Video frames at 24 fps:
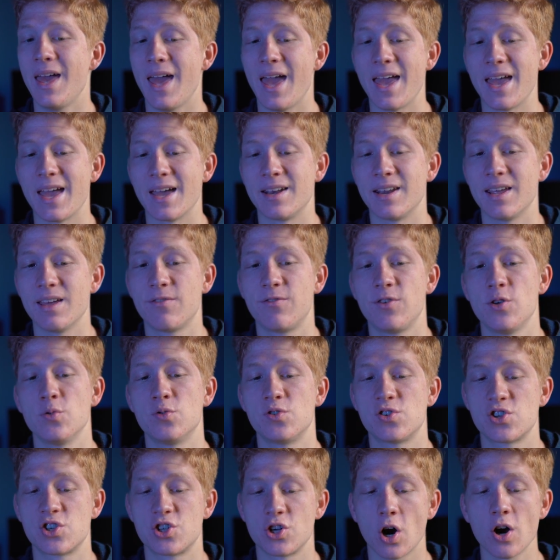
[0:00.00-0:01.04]
And if you
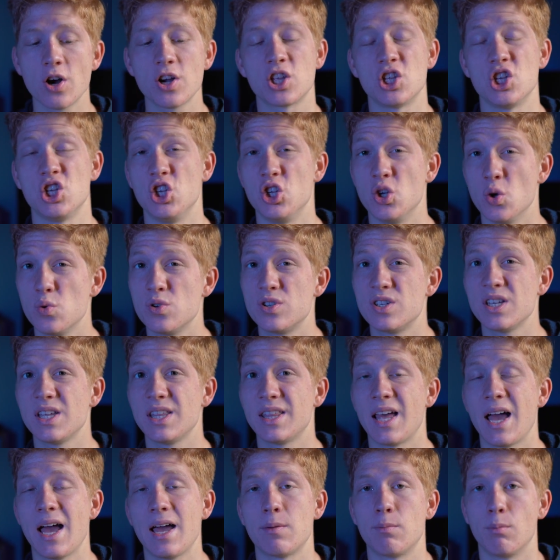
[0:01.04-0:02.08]
start
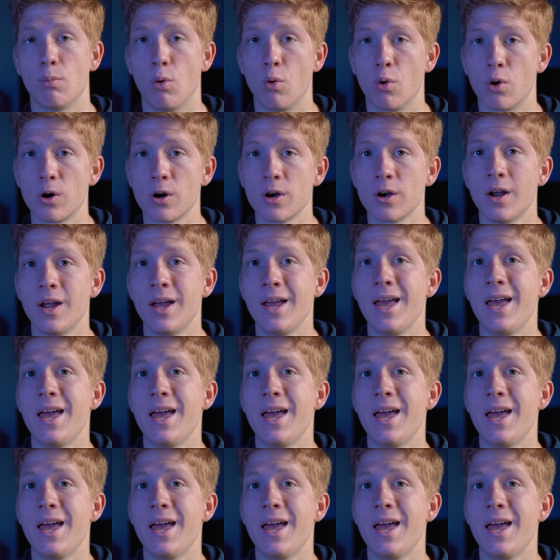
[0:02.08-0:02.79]
using that more,